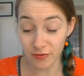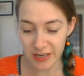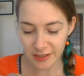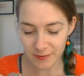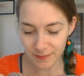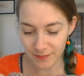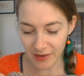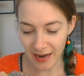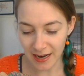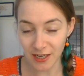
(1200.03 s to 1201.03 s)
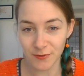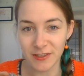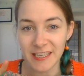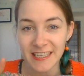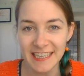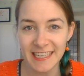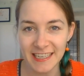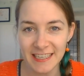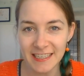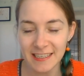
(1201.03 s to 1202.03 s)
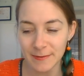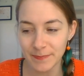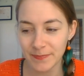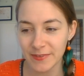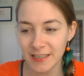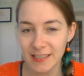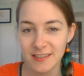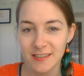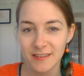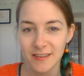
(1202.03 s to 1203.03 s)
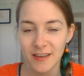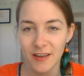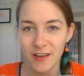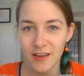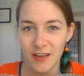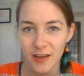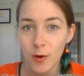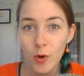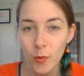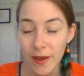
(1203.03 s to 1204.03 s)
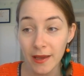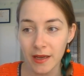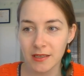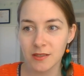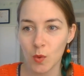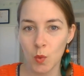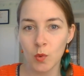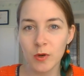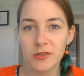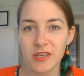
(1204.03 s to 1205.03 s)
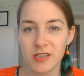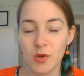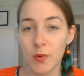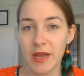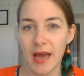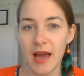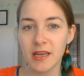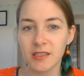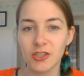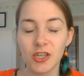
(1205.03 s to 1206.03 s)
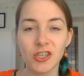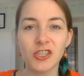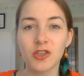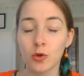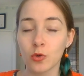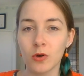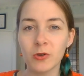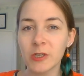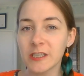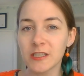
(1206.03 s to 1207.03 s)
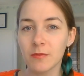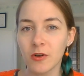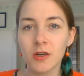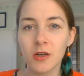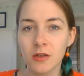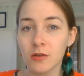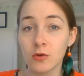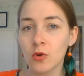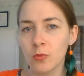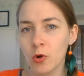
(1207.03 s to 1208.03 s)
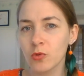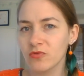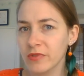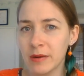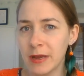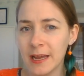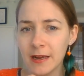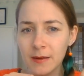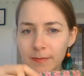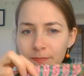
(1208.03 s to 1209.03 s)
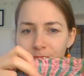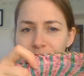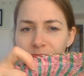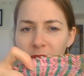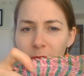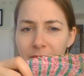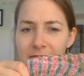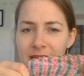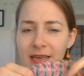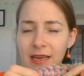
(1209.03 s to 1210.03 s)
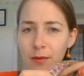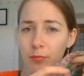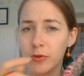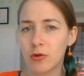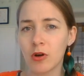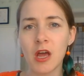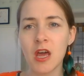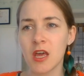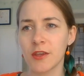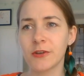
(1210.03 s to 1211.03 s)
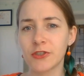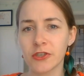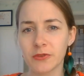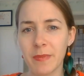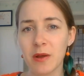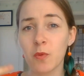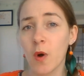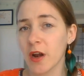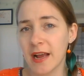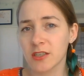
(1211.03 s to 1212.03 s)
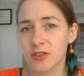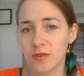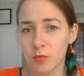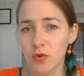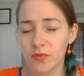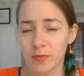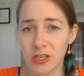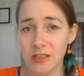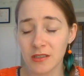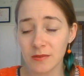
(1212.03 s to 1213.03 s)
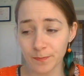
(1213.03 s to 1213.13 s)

it. I love knitting it. It's quick. It's almost as quick as just normal normal ribbing with the knitting and purl. You just make one extra movement.